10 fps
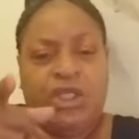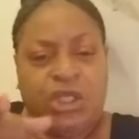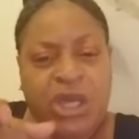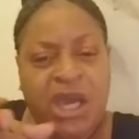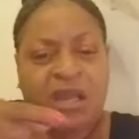
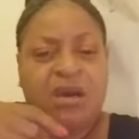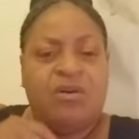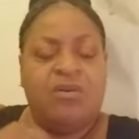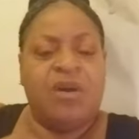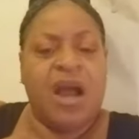J
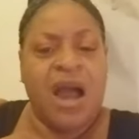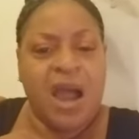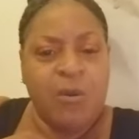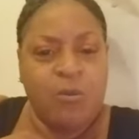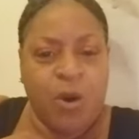Lo,
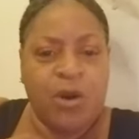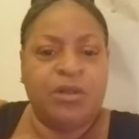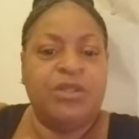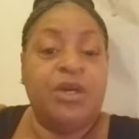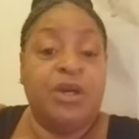I
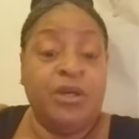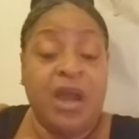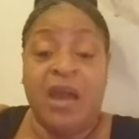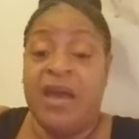worked your.